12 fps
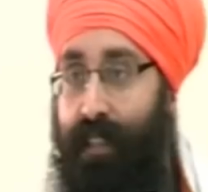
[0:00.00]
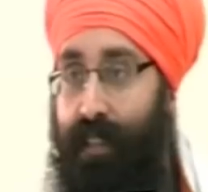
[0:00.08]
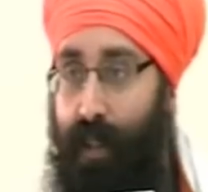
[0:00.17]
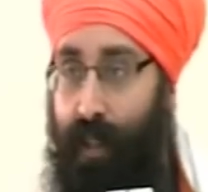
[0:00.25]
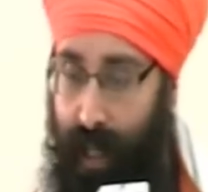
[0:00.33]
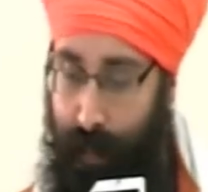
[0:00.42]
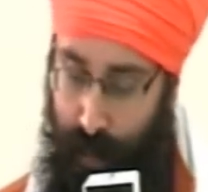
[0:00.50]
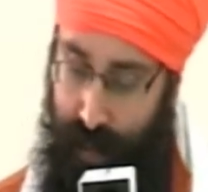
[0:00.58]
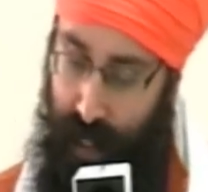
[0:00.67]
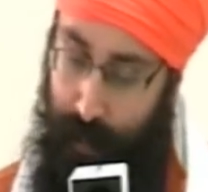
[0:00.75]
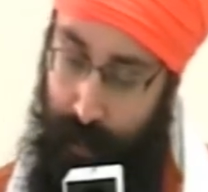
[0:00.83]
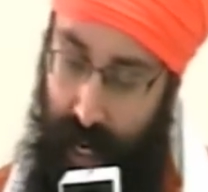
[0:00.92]
So they put
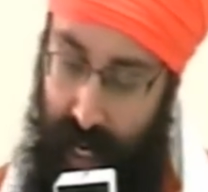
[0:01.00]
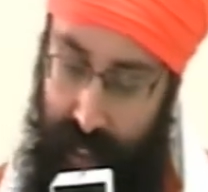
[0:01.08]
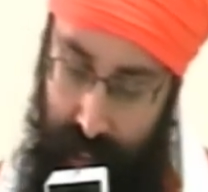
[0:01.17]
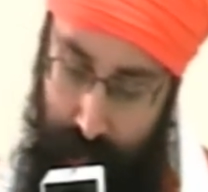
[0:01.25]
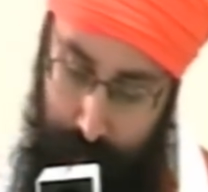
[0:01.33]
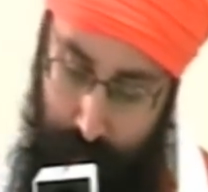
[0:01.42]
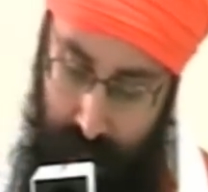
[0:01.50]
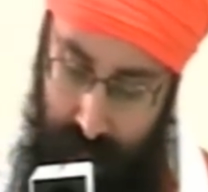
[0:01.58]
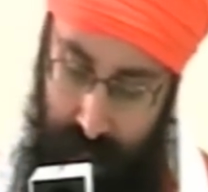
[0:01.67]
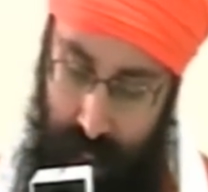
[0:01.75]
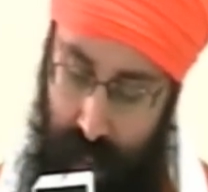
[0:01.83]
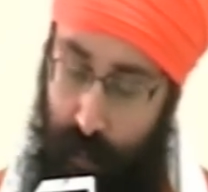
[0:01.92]
their mind, their
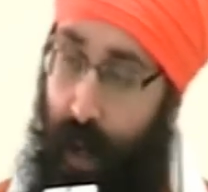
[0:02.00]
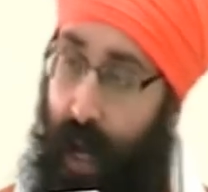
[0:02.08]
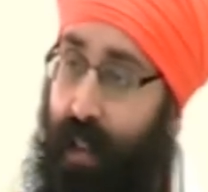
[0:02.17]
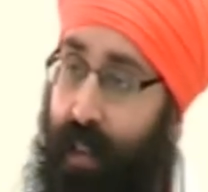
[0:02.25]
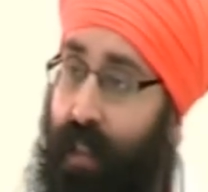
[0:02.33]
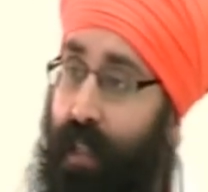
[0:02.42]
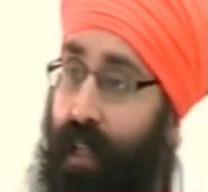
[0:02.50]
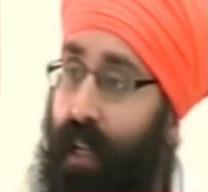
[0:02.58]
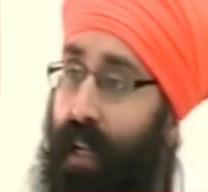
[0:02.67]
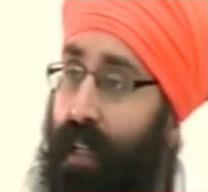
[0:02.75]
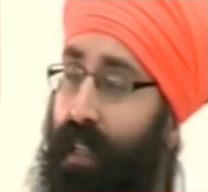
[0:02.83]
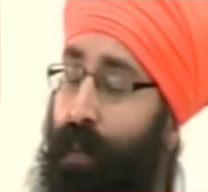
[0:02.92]
body, their wealth,
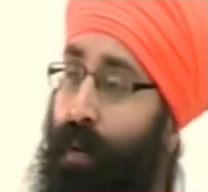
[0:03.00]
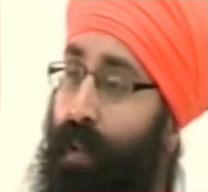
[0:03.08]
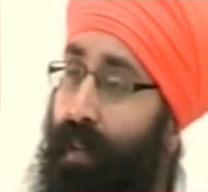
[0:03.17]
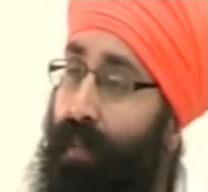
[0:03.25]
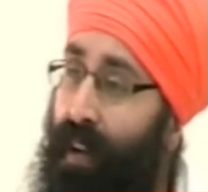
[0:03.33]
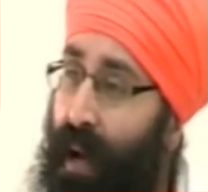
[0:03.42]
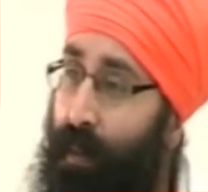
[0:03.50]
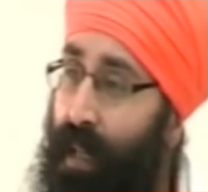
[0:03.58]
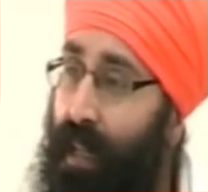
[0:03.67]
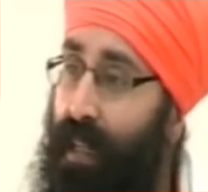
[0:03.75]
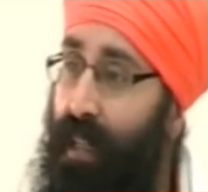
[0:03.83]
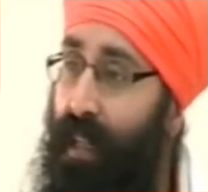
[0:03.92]
they put their
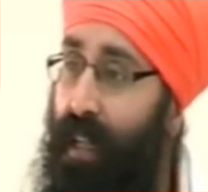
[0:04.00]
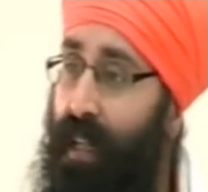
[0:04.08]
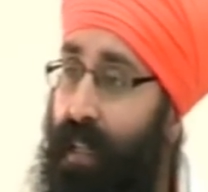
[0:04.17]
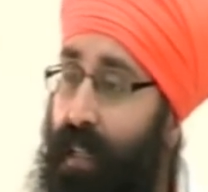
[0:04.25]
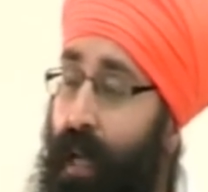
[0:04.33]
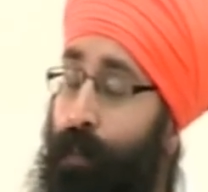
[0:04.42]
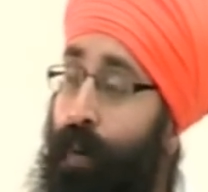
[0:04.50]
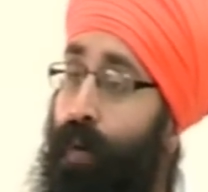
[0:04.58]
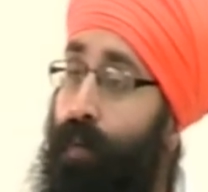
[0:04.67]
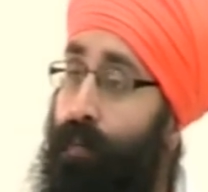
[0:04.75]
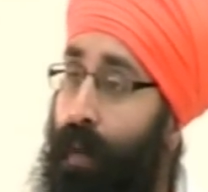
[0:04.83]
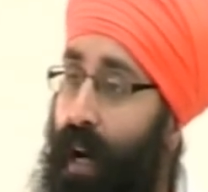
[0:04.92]
family, They
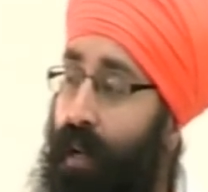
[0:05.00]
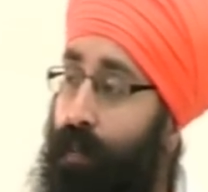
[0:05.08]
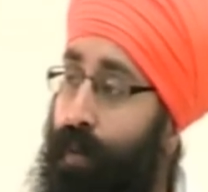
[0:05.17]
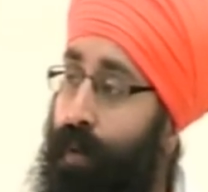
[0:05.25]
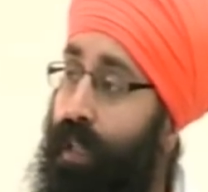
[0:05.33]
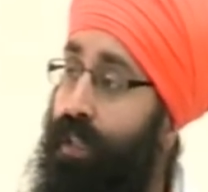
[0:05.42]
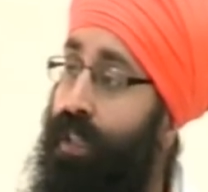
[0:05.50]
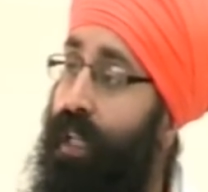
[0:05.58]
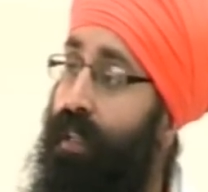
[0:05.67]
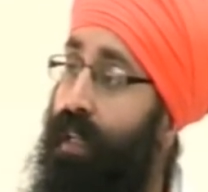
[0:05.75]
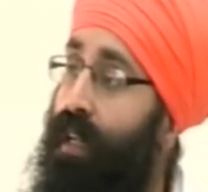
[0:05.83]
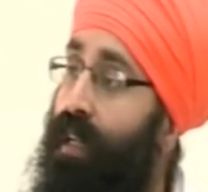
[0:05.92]
put man, buddh,
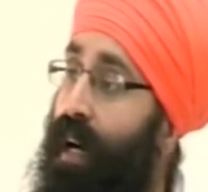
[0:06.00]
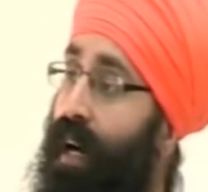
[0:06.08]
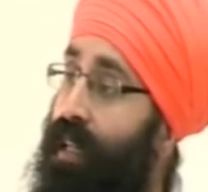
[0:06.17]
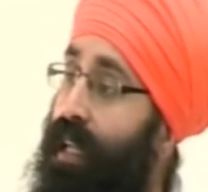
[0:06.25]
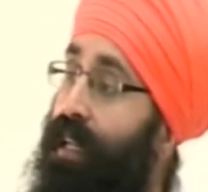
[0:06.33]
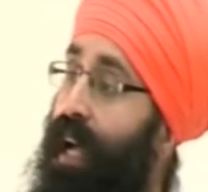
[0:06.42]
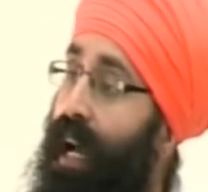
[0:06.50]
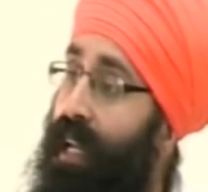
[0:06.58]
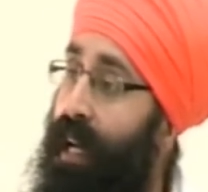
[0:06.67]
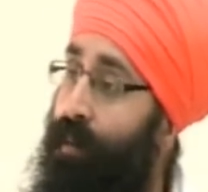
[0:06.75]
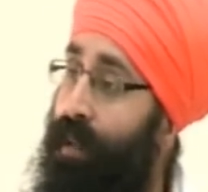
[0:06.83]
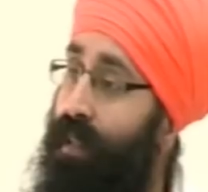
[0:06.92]
chit, hankar, their
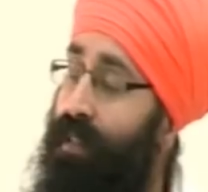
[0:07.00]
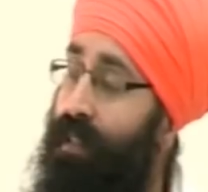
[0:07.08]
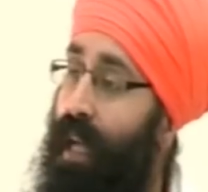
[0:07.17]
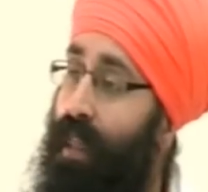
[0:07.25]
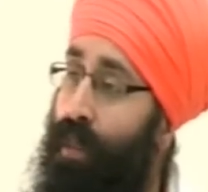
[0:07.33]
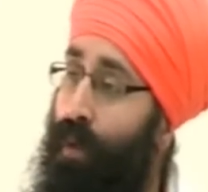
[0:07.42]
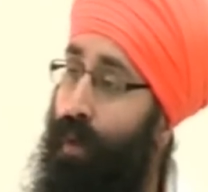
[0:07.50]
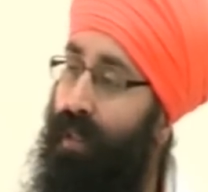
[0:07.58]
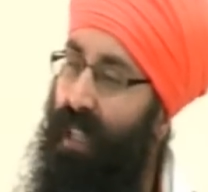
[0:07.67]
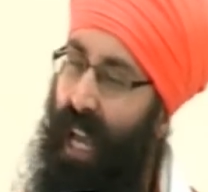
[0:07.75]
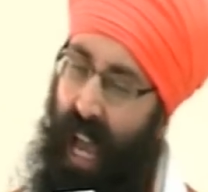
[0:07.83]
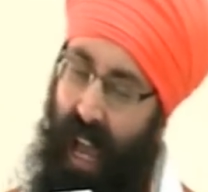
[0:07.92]
dilemmas, their
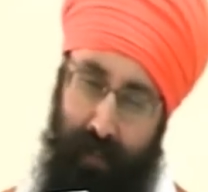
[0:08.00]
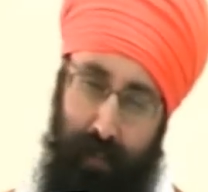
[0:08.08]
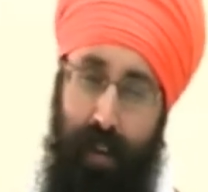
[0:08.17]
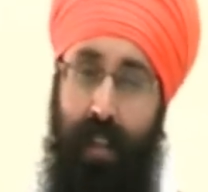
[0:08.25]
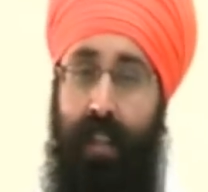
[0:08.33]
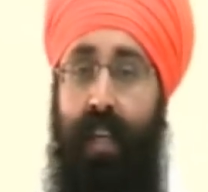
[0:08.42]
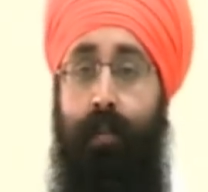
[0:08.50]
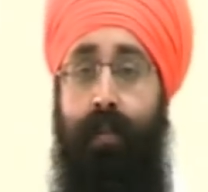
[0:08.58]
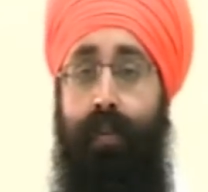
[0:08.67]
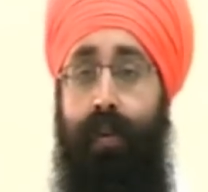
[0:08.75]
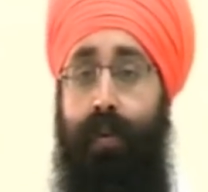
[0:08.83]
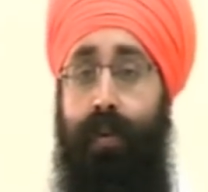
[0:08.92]
thoughts, everything
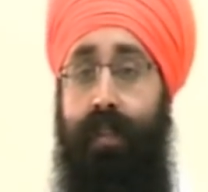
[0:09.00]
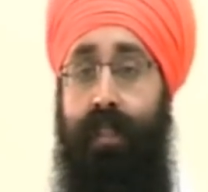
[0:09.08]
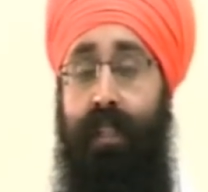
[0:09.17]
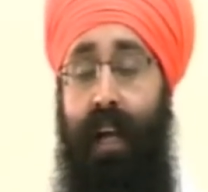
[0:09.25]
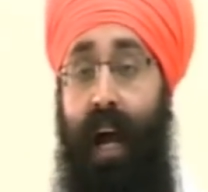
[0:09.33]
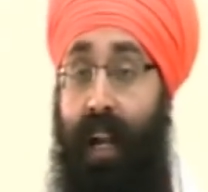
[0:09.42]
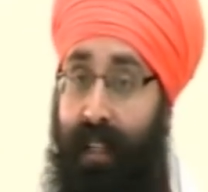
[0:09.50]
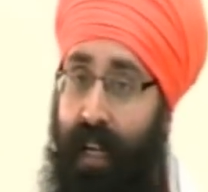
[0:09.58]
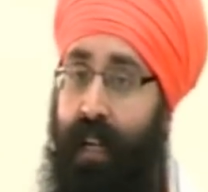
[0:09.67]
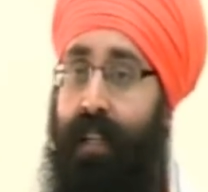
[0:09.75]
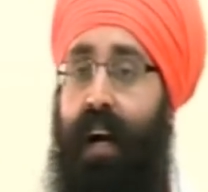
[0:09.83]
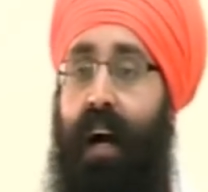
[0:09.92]
before Guruji and their
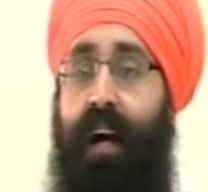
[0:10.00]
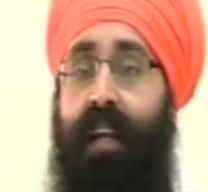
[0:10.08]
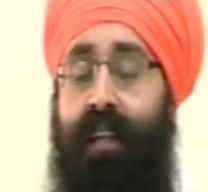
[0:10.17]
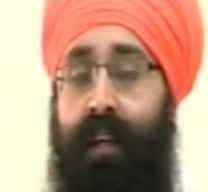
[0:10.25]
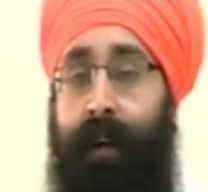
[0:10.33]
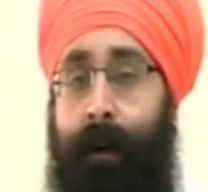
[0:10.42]
hankar.